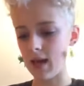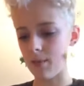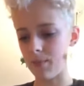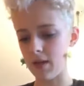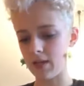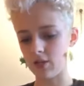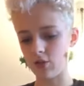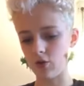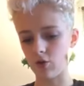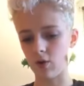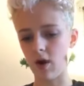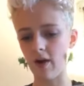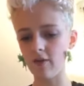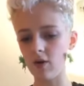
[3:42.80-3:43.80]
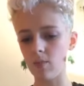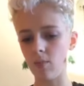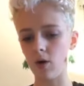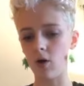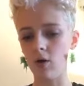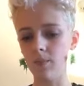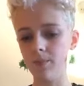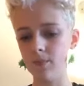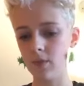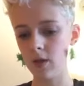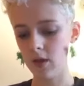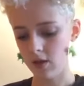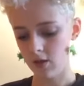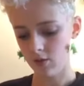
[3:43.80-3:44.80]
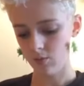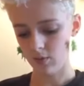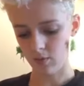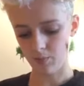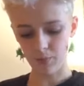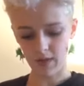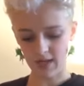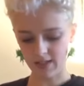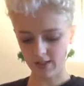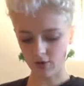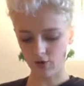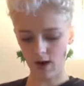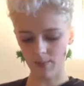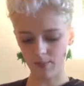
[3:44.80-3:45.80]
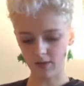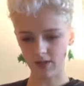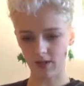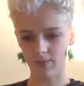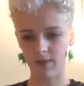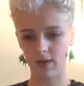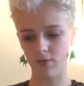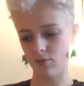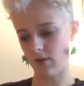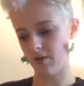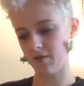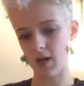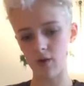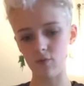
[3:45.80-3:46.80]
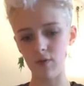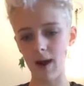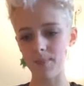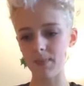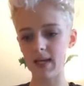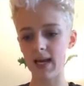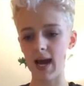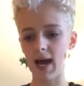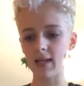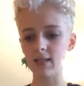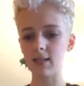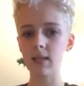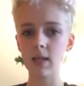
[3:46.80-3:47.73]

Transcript: is to cover your bowl with plastic wrap or something, whatever kind of wrap you got.